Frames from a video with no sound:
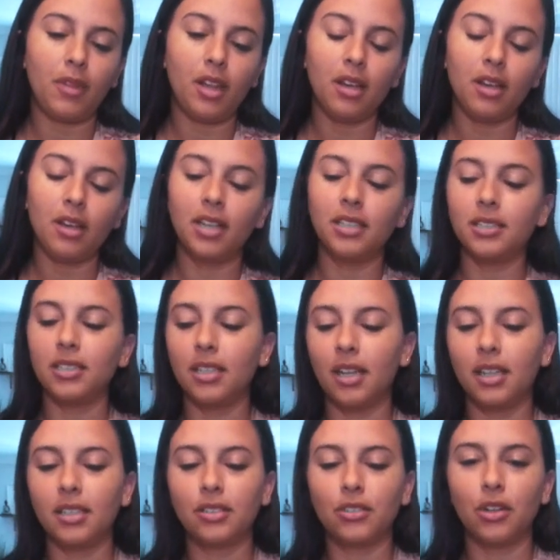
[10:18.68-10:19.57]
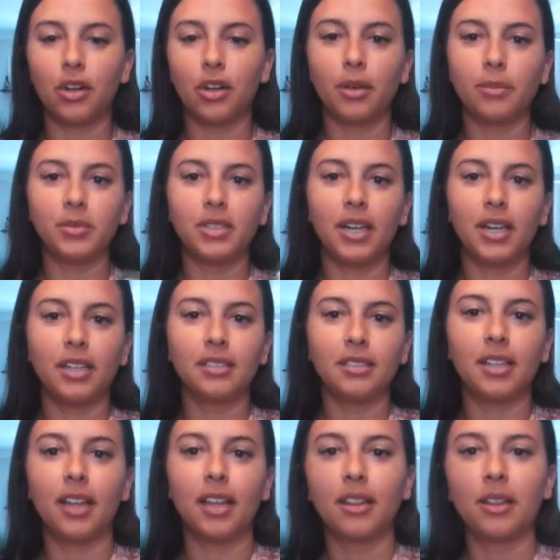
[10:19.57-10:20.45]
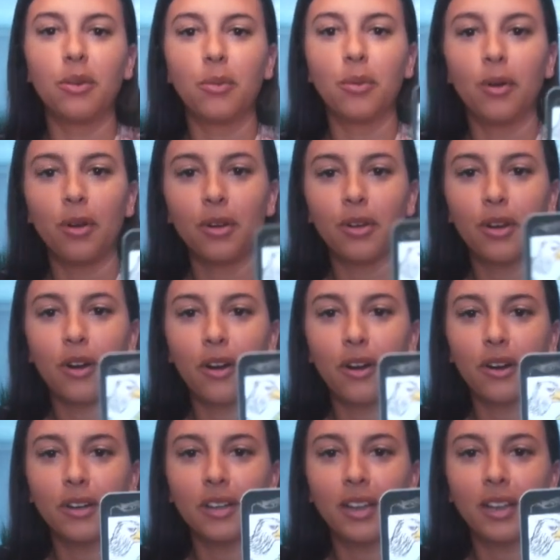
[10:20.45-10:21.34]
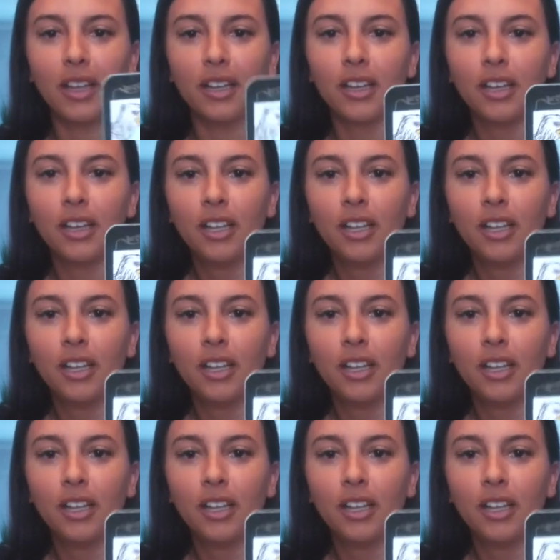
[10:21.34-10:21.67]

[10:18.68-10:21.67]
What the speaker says: because in this circumstance, like the World card, like